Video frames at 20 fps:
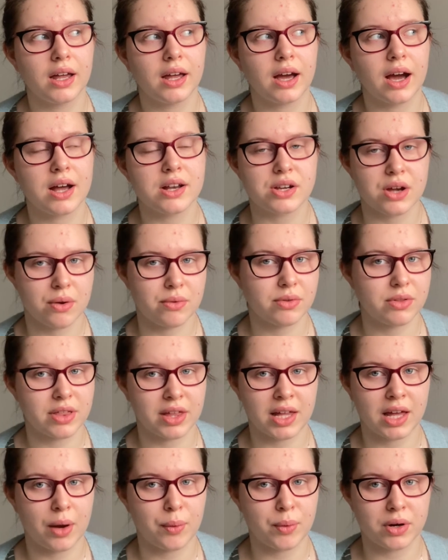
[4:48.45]
I don't
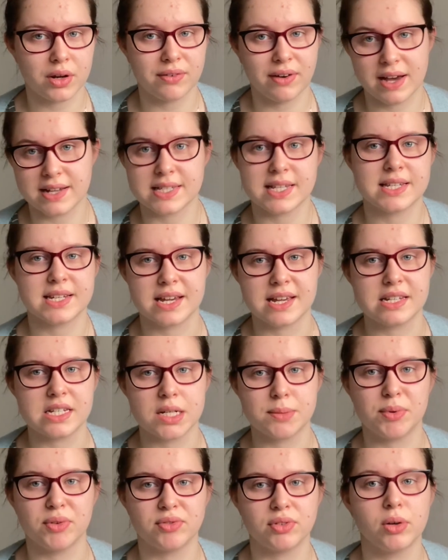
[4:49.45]
think I would have
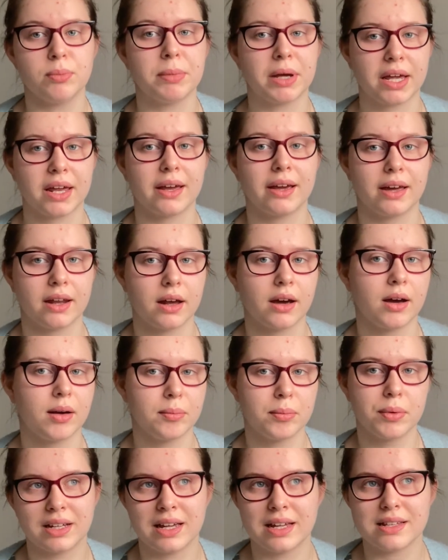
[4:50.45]
hesitated before picking it
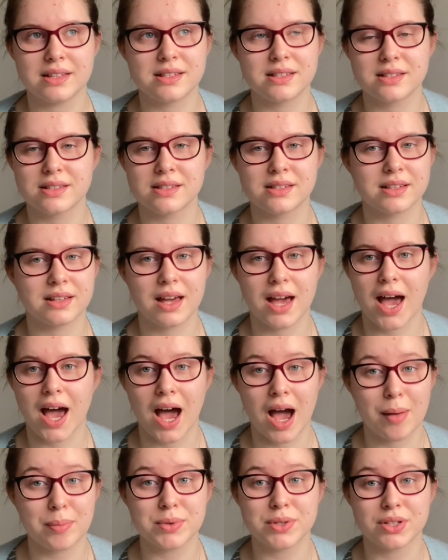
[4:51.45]
up. It's
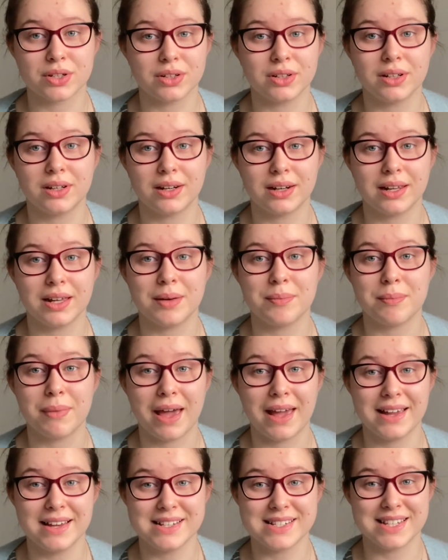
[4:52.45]
absolutely
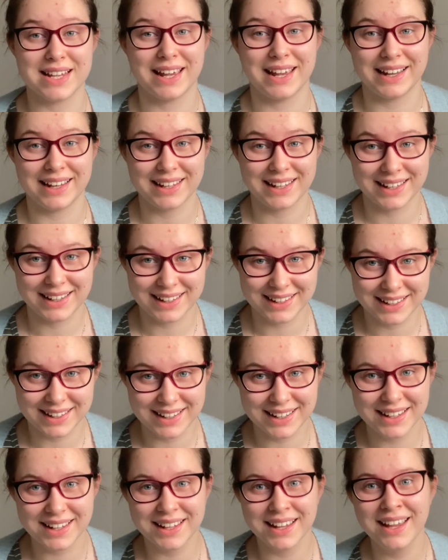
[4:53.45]
amazing.
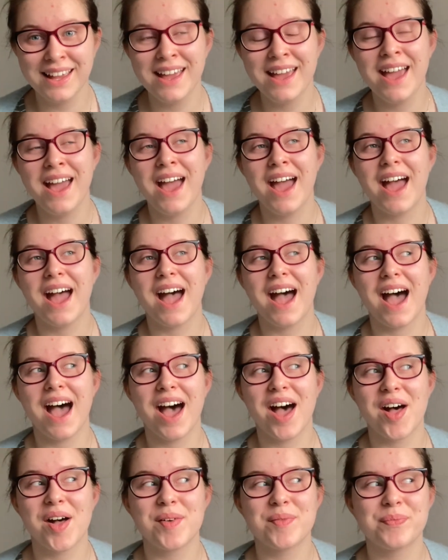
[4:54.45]

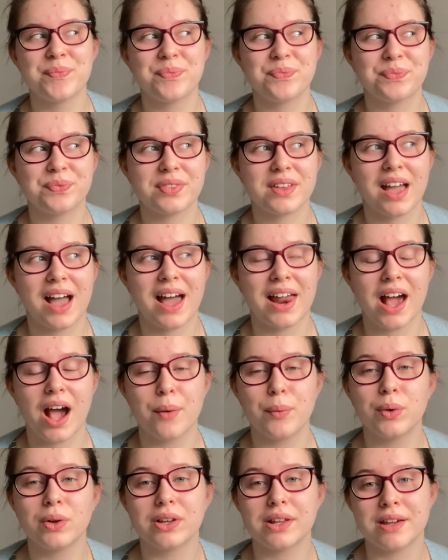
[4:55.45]
And I
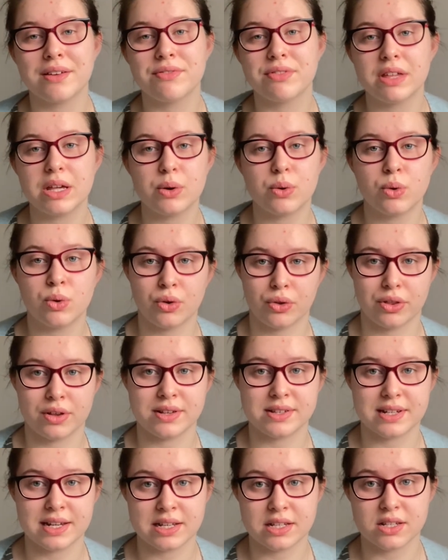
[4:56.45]
will leave the
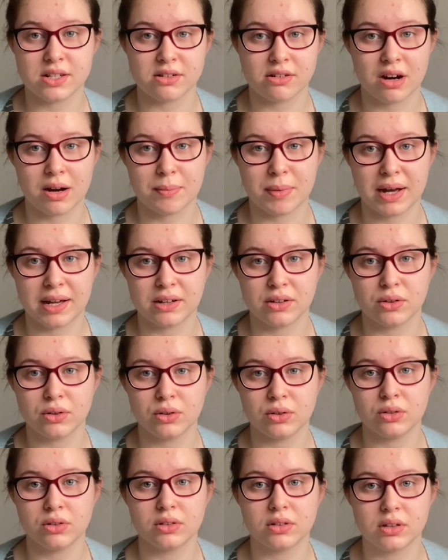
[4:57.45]
author's Instagram
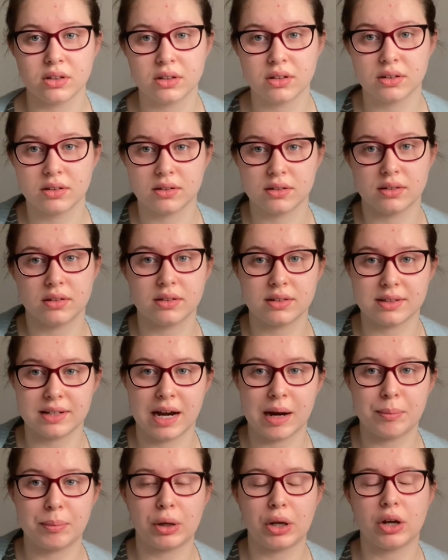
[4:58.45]
handle
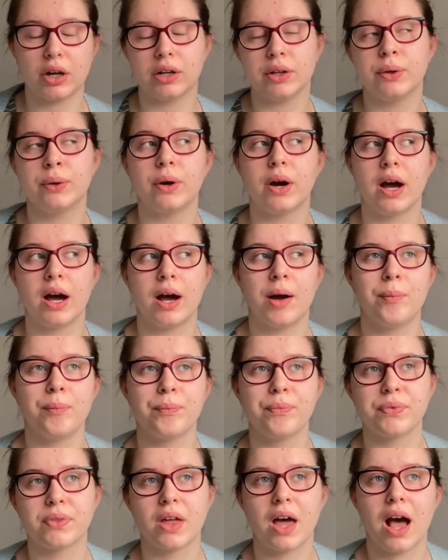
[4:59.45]
down below.
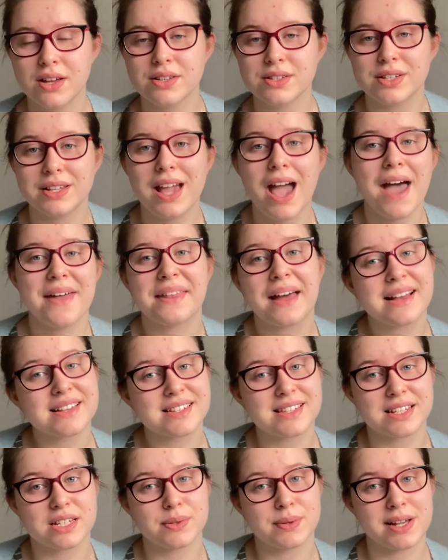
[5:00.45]
So yeah,
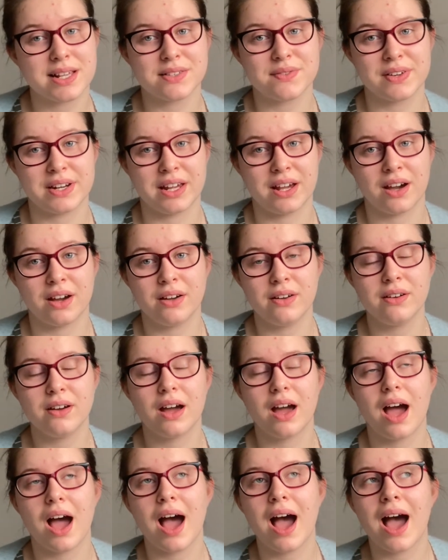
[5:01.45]
that's this week's video,
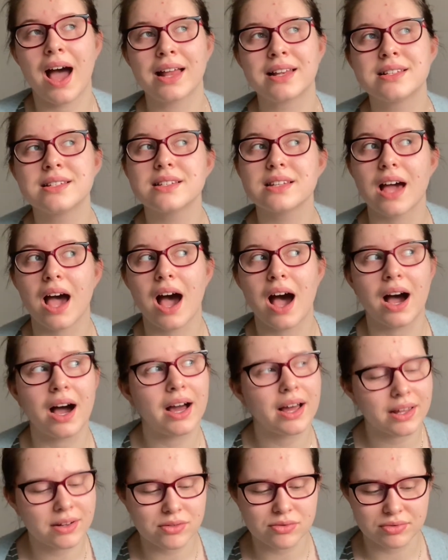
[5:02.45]
and
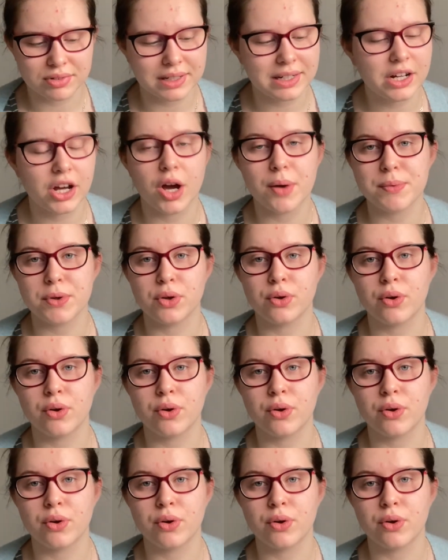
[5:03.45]
I really hope you